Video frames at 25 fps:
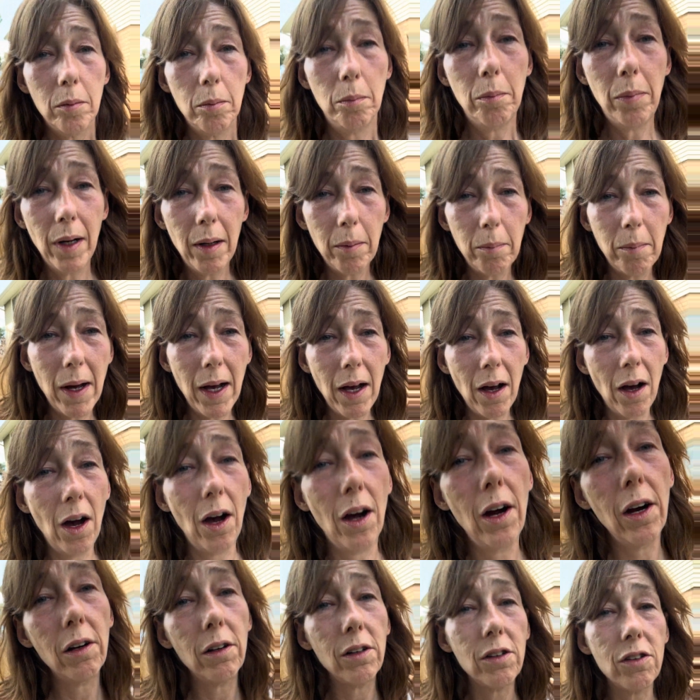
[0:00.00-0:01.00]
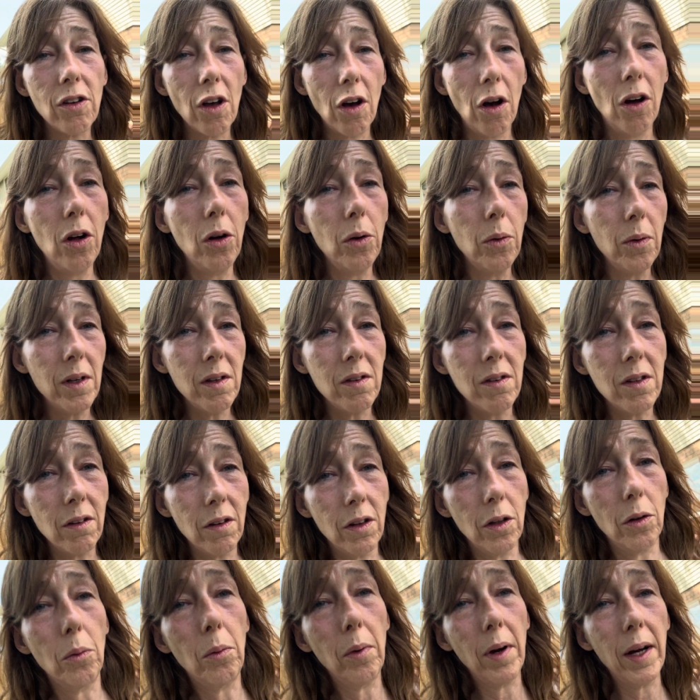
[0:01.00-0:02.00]
but my heart's always in
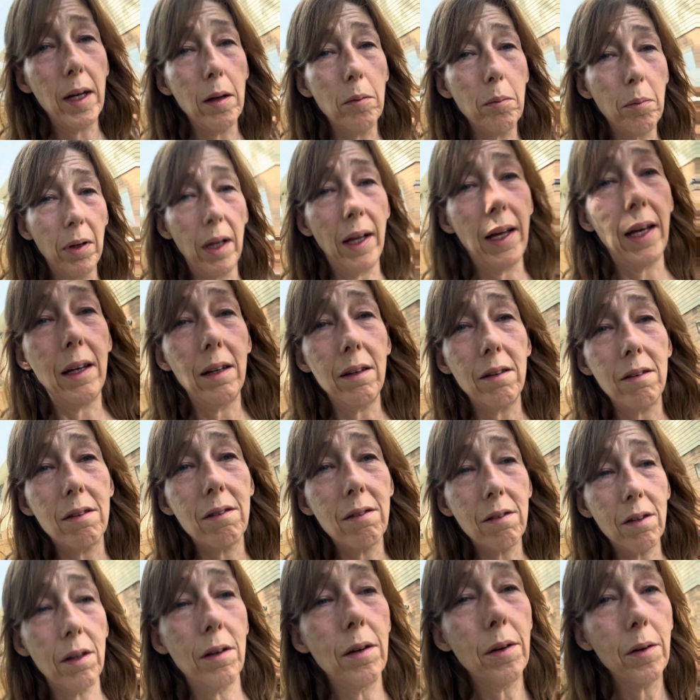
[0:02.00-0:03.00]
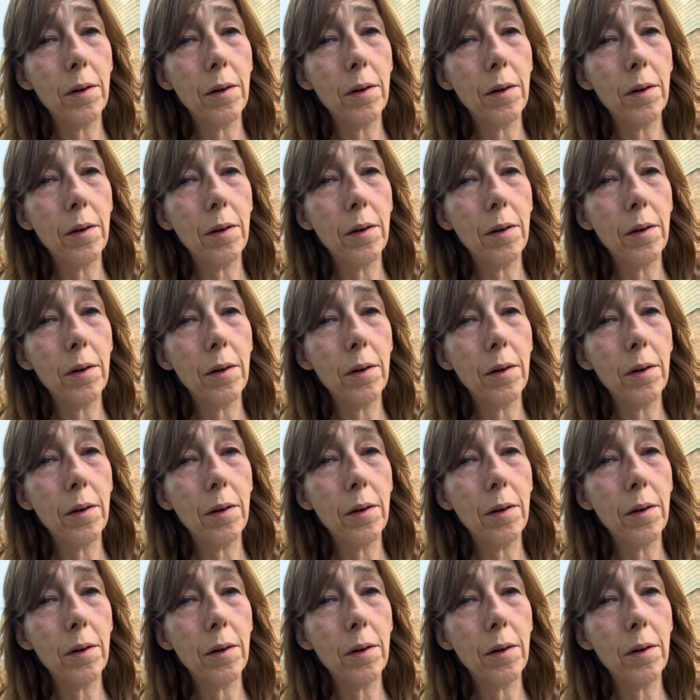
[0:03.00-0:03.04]
the right place.